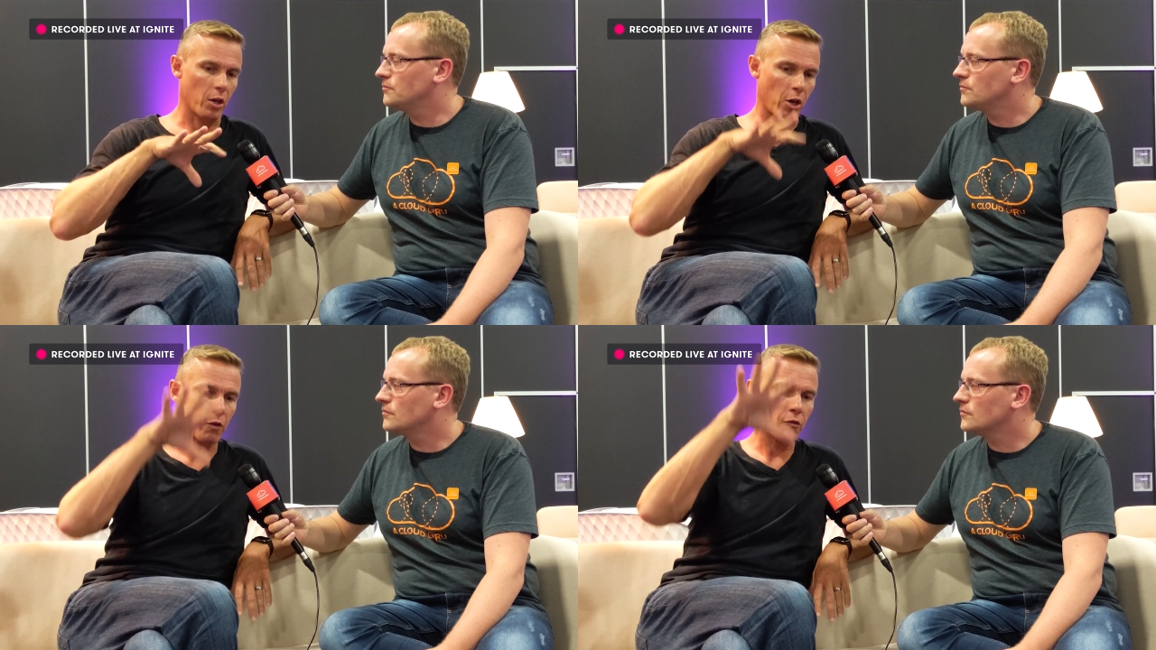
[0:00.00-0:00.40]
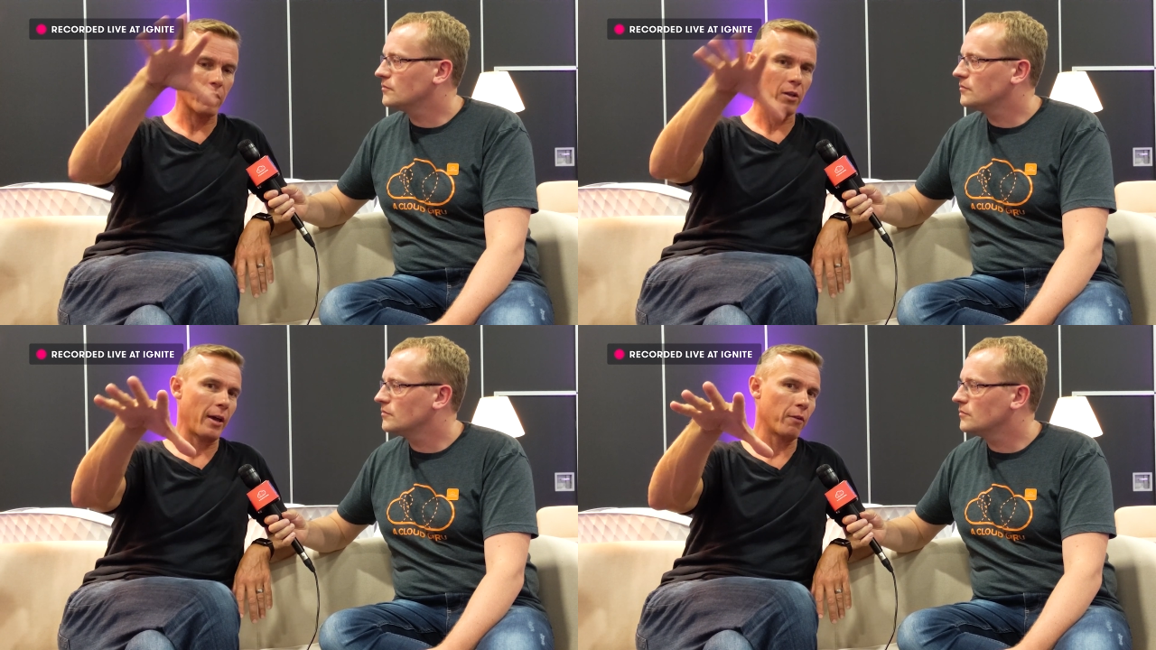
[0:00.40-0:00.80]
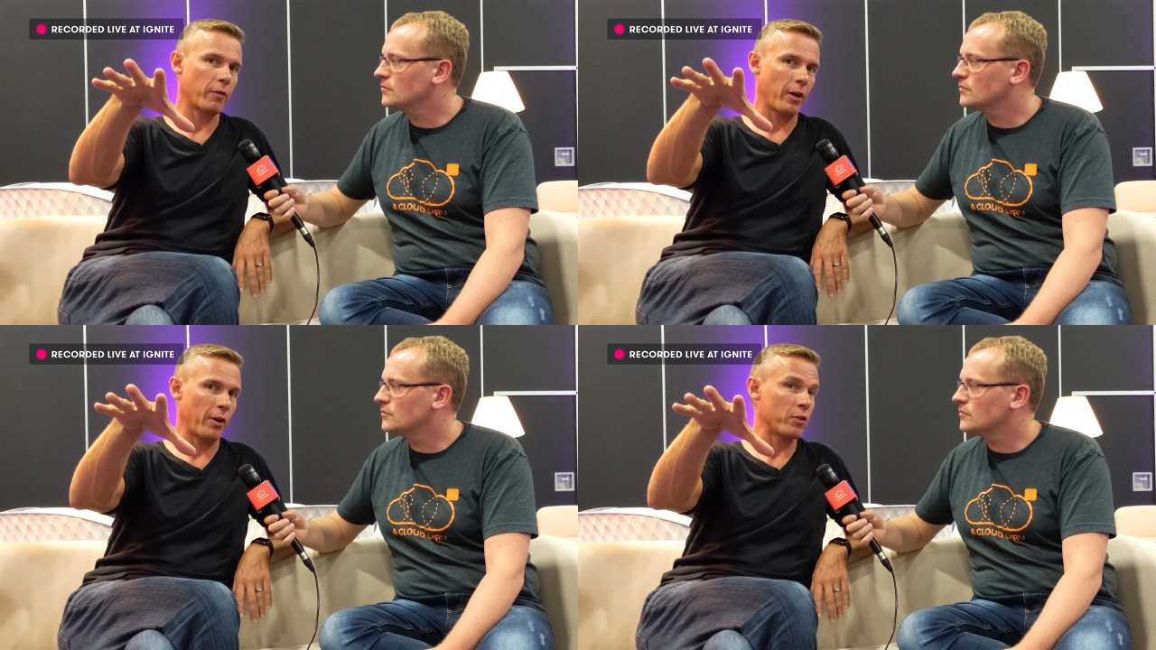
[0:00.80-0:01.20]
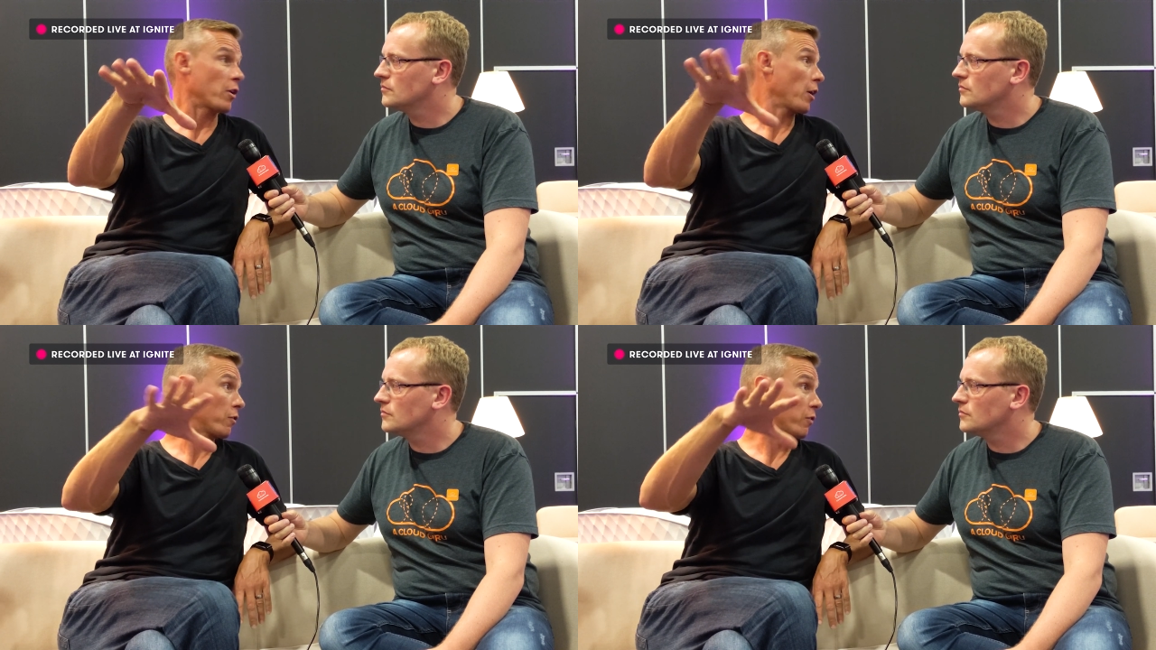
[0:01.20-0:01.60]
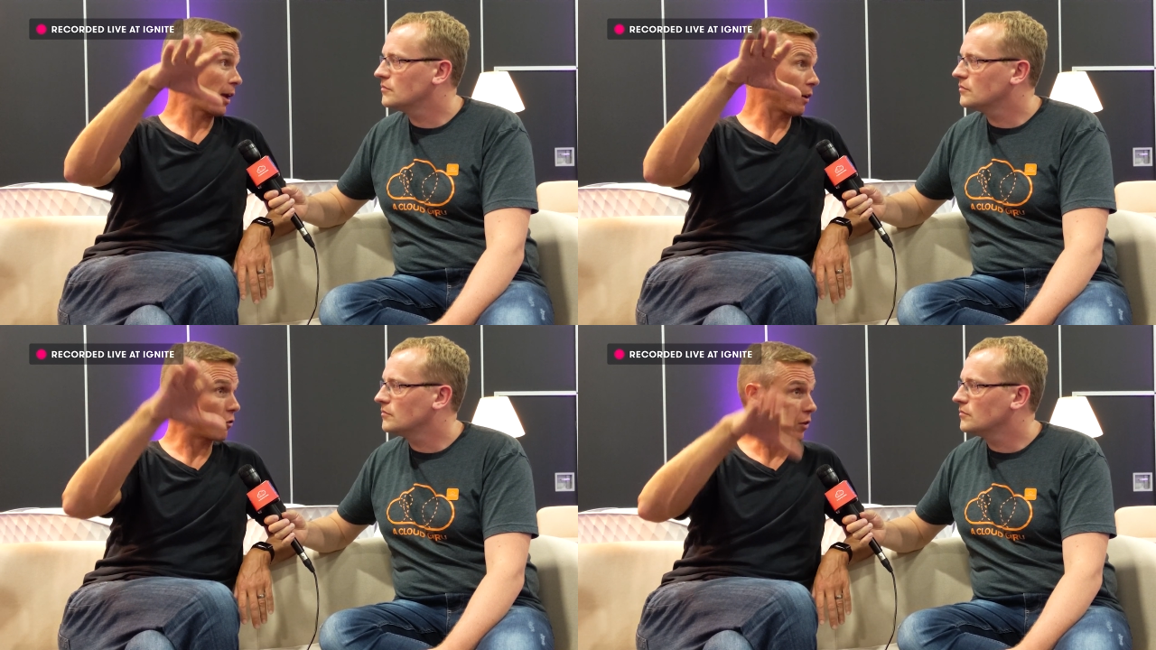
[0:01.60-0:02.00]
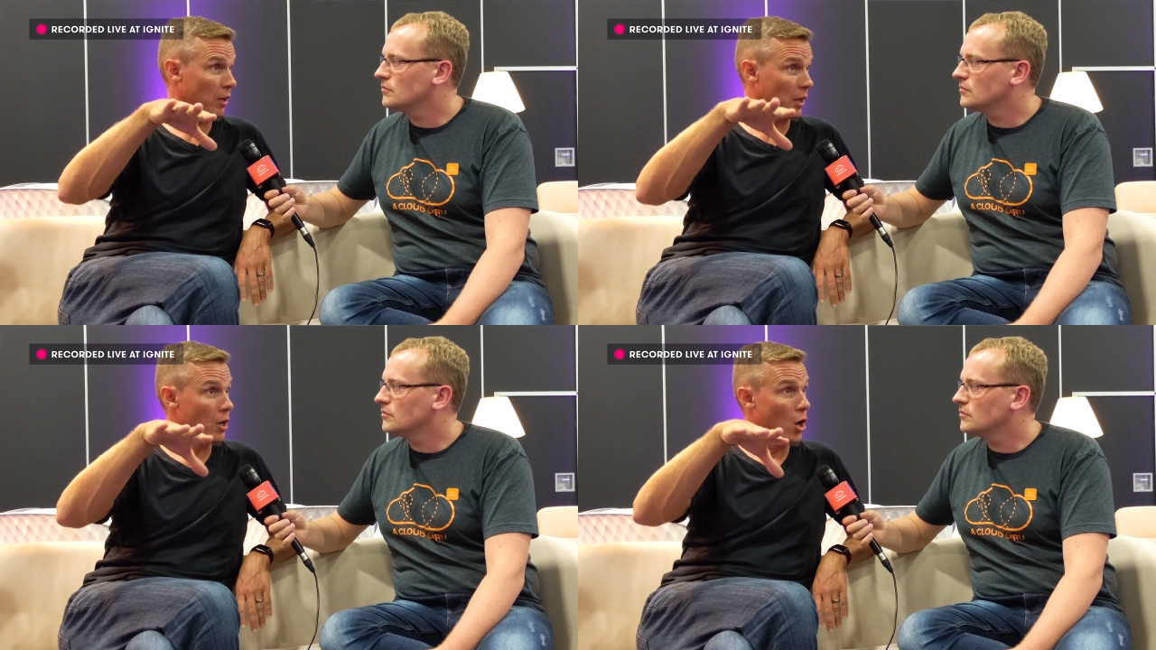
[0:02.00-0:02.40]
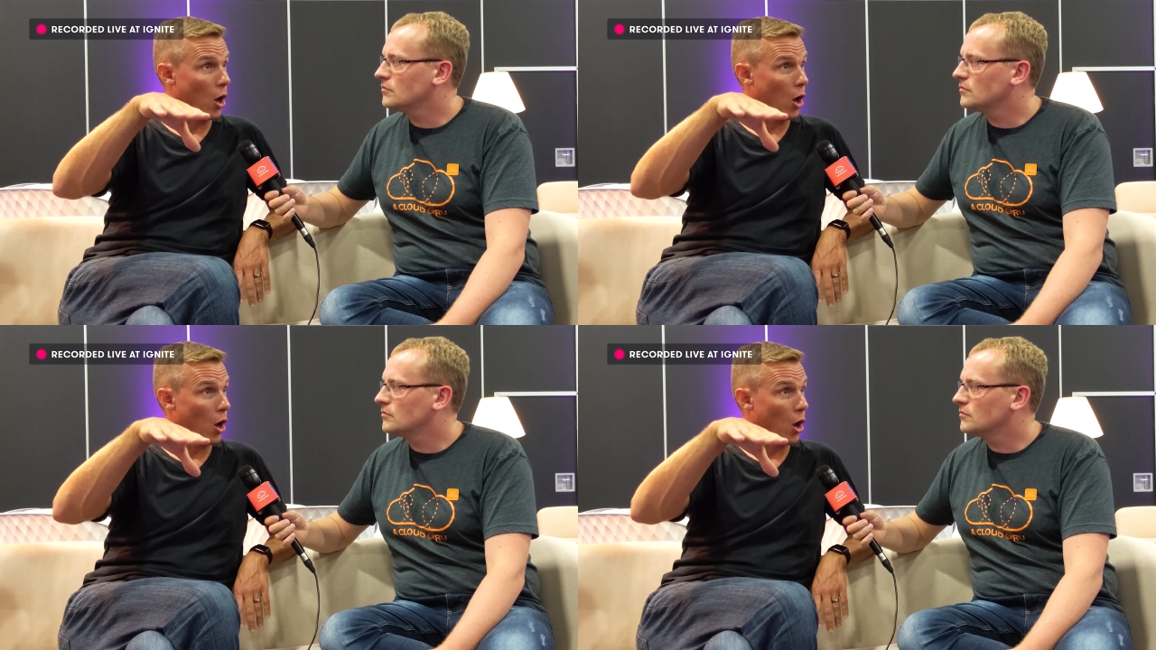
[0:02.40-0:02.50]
Speaker 1: goes to the Cloudflare Edge node, say in Sydney,